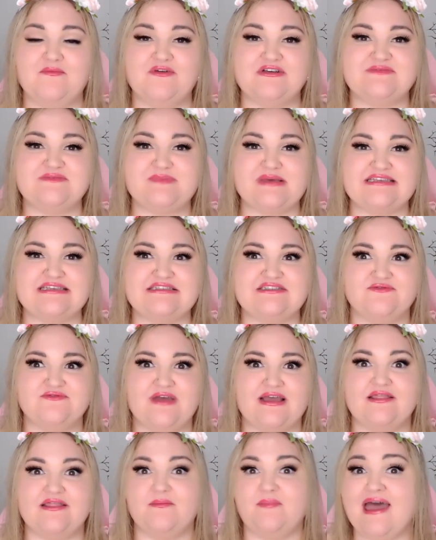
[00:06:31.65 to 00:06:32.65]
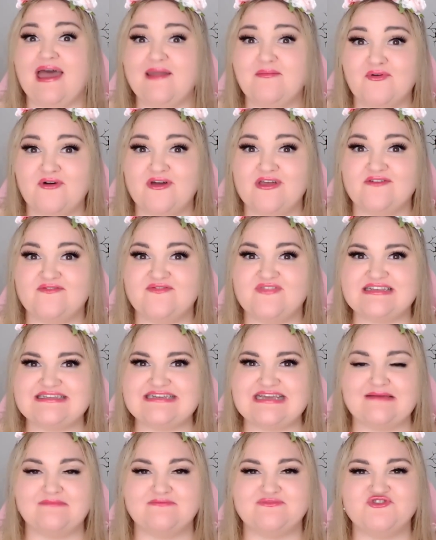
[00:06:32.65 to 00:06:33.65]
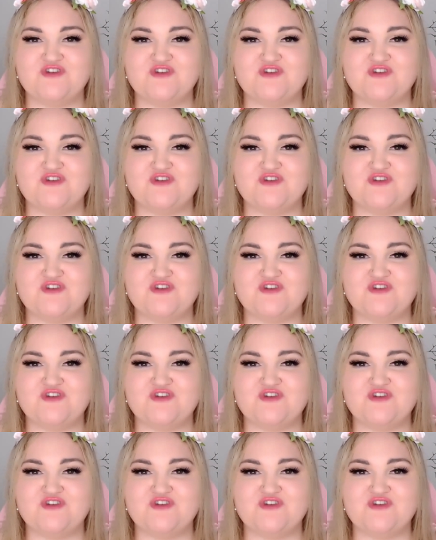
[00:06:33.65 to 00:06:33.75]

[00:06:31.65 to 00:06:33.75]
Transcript: was based around the bad boy of the team,